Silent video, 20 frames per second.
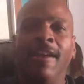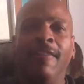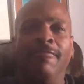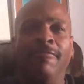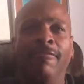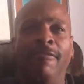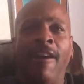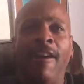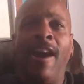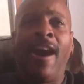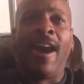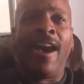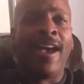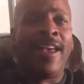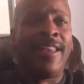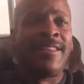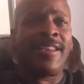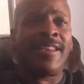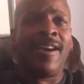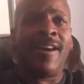
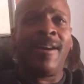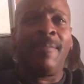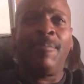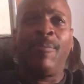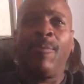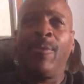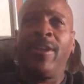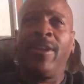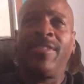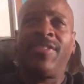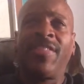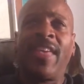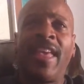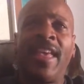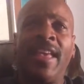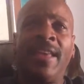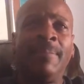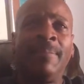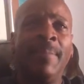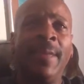Rise up
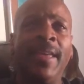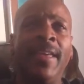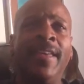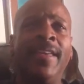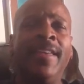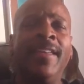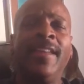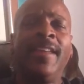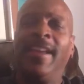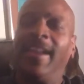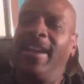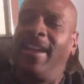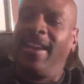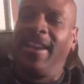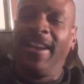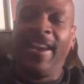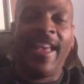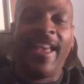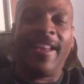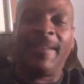within me,
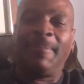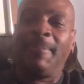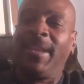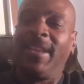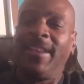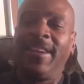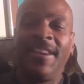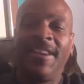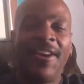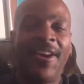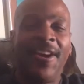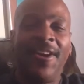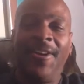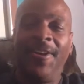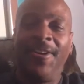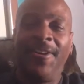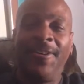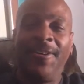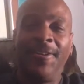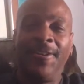let me
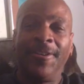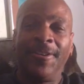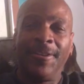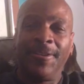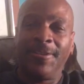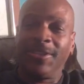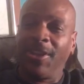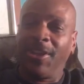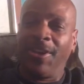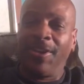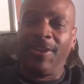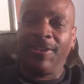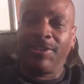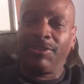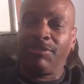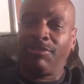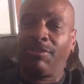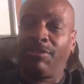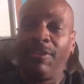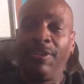know you're
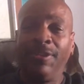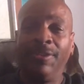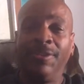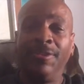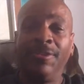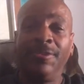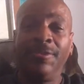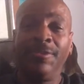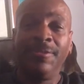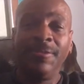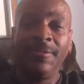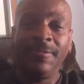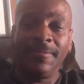true.